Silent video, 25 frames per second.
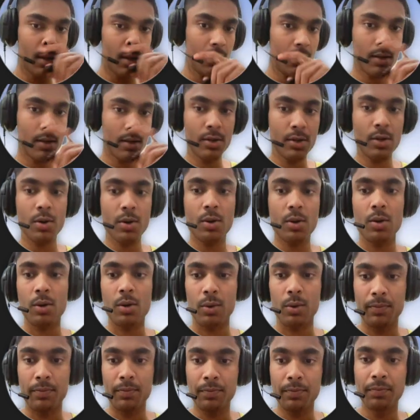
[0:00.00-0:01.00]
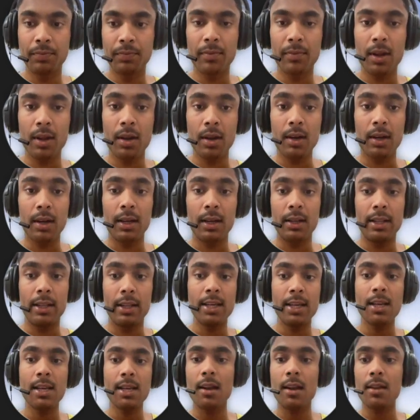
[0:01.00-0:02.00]
So
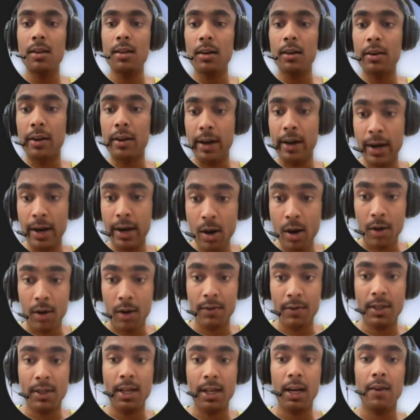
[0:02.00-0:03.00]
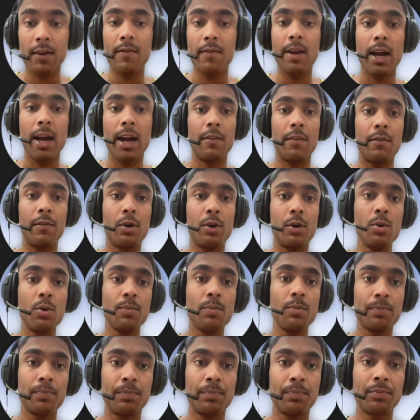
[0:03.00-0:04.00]
these are the trade-offs that we have to
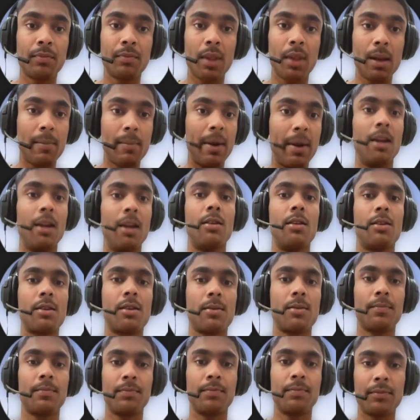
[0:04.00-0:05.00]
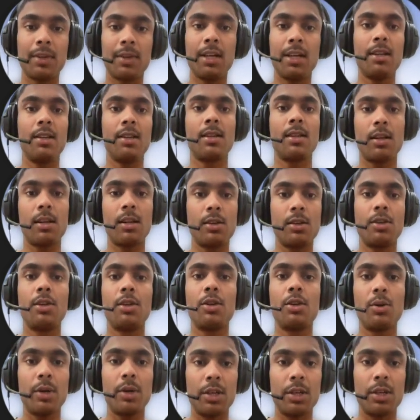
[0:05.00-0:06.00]
manage in such
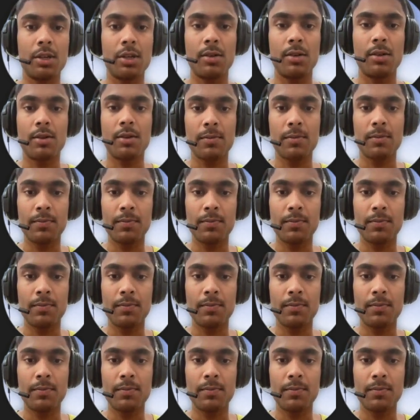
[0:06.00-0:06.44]
situations.